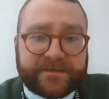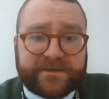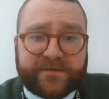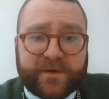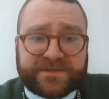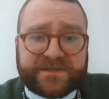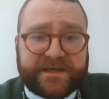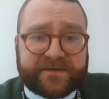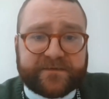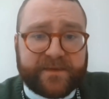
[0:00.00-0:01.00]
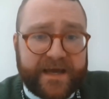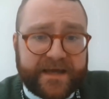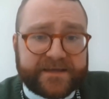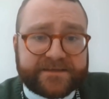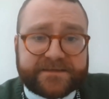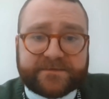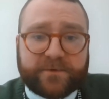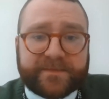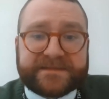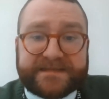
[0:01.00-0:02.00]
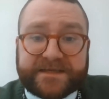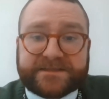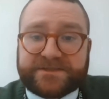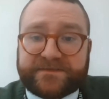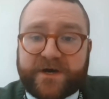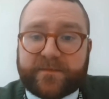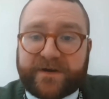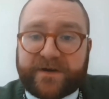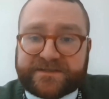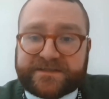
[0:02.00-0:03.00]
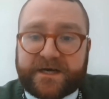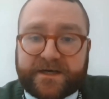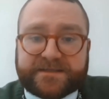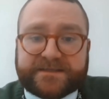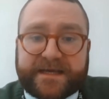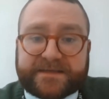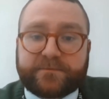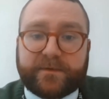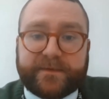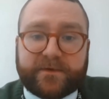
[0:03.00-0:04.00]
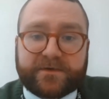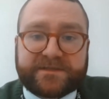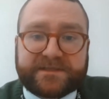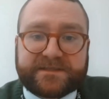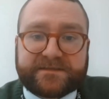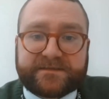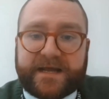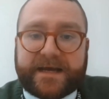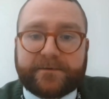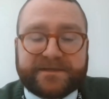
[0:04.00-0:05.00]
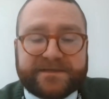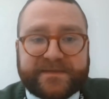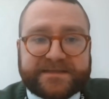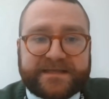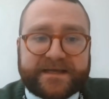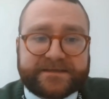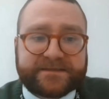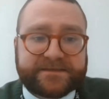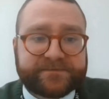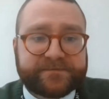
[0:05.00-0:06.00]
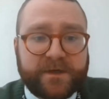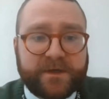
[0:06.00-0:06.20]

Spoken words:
We do have a question here from Kate. What percentage of our registered architects will be audited, and how will this be selected?